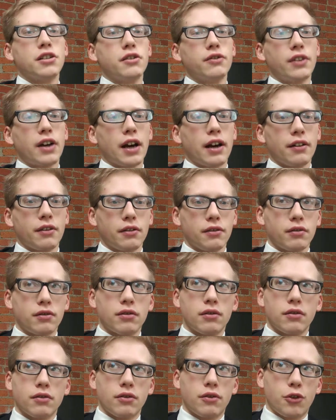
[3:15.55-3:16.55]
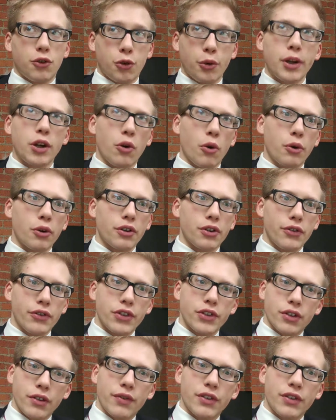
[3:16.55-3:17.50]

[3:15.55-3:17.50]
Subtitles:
You've got 3/4